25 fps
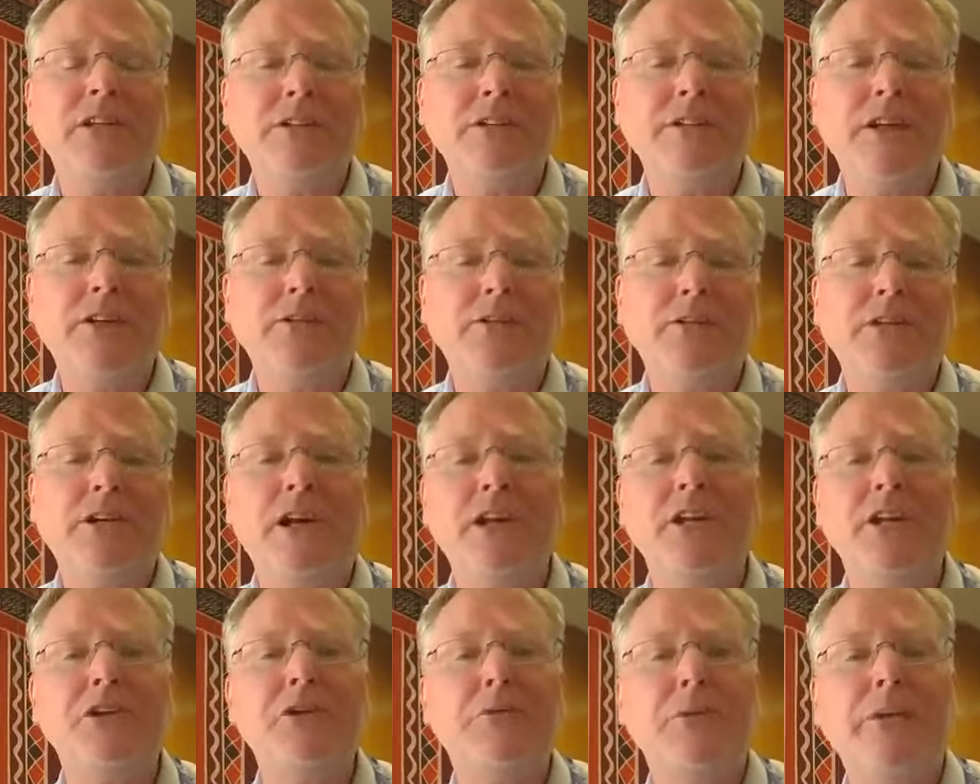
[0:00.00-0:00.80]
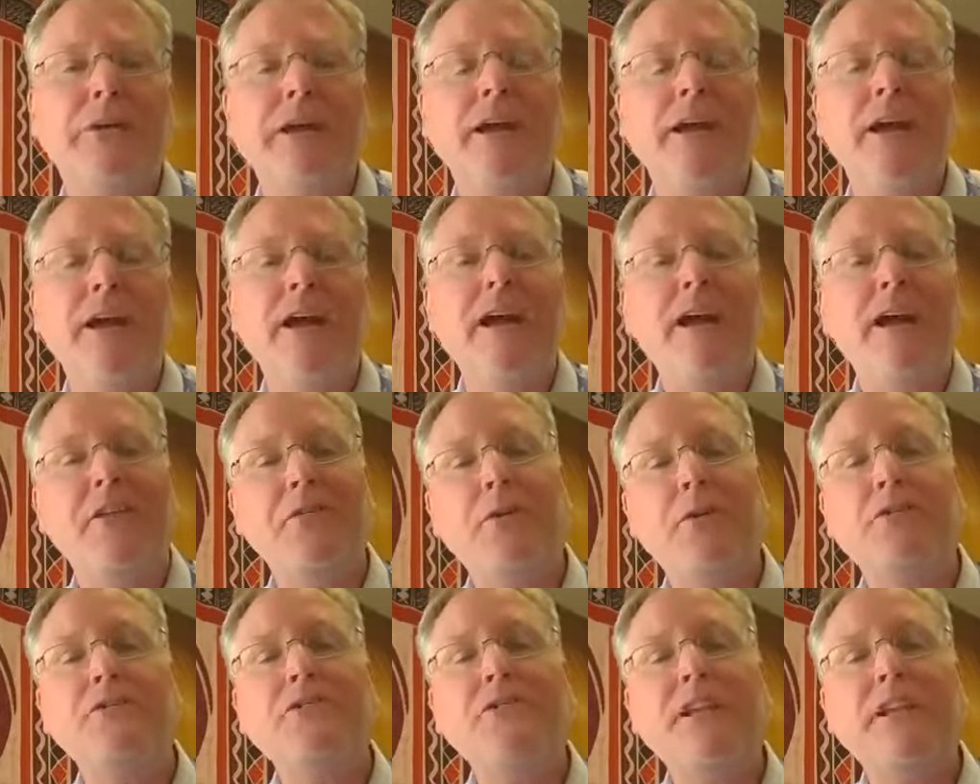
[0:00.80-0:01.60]
another country, and
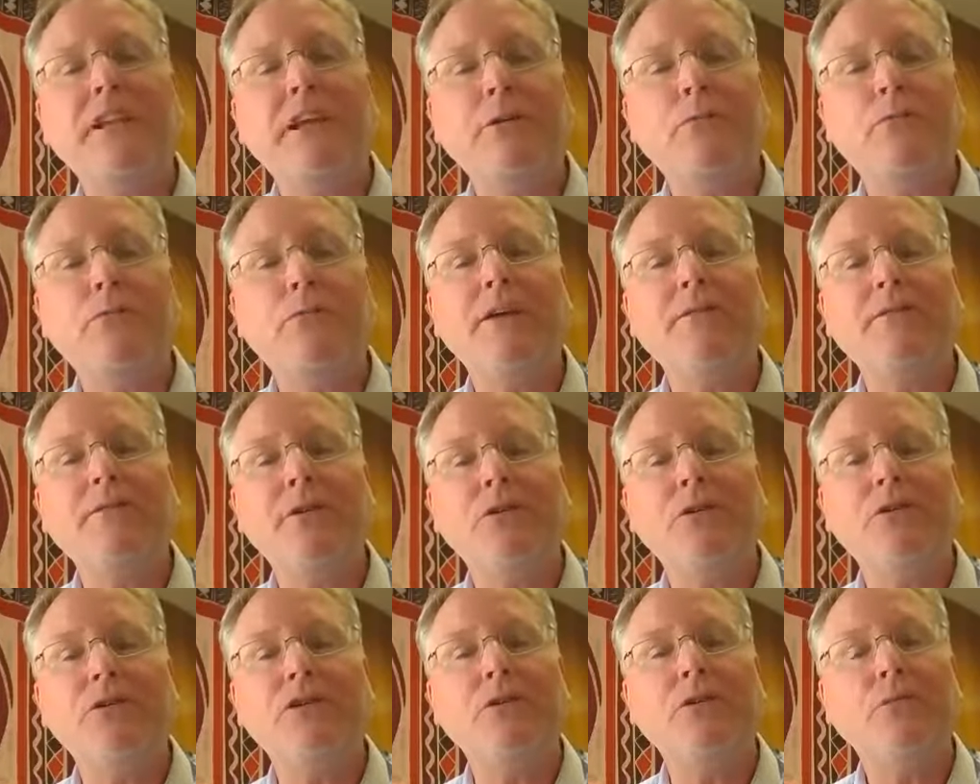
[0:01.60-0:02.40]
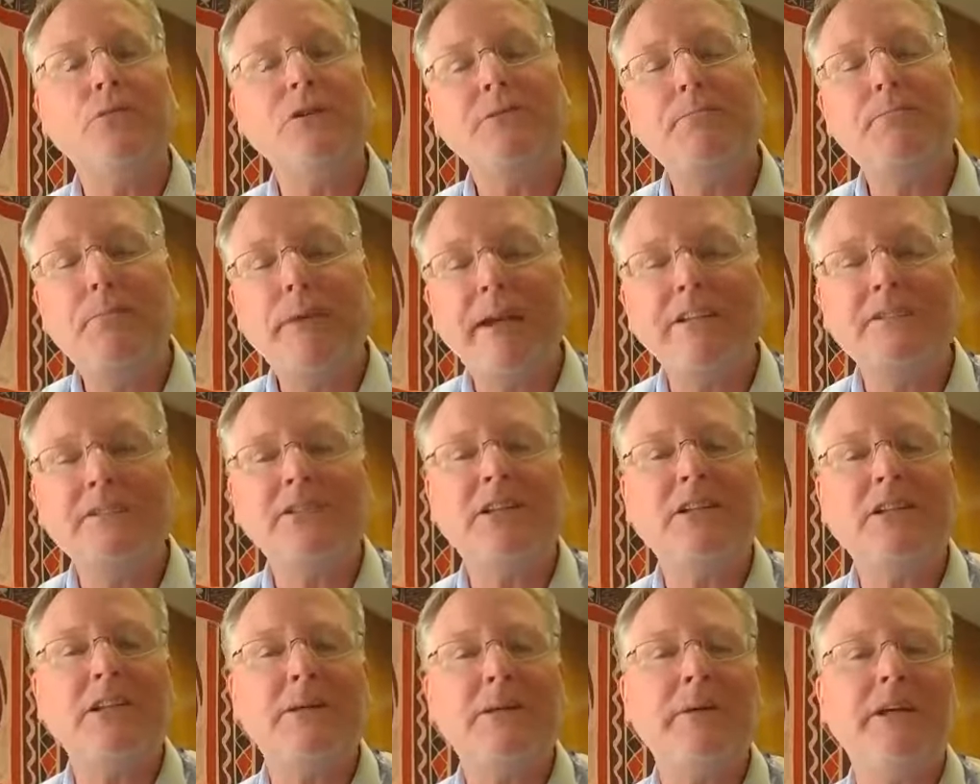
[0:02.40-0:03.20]
they're seeking refuge, which
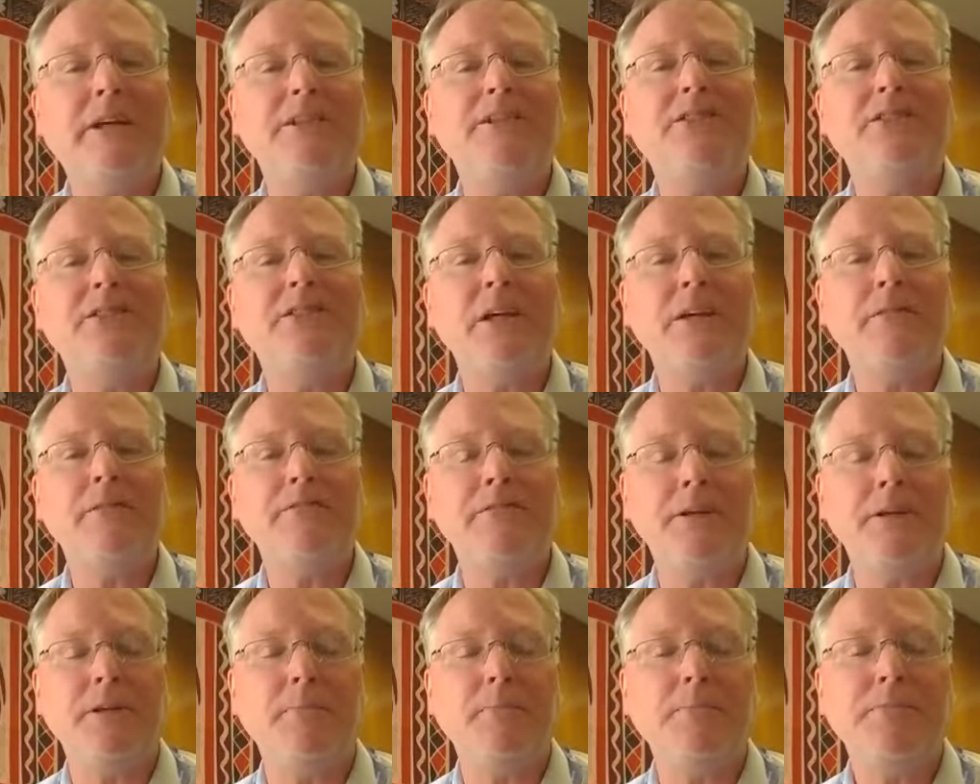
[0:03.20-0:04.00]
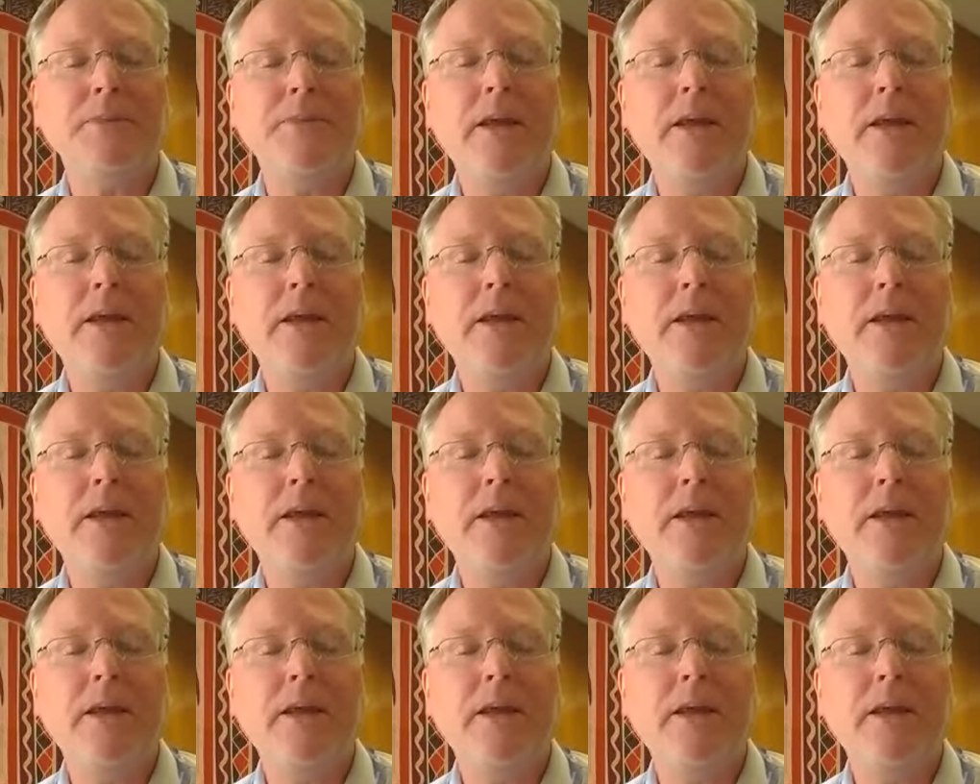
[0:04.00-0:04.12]
basically means safety.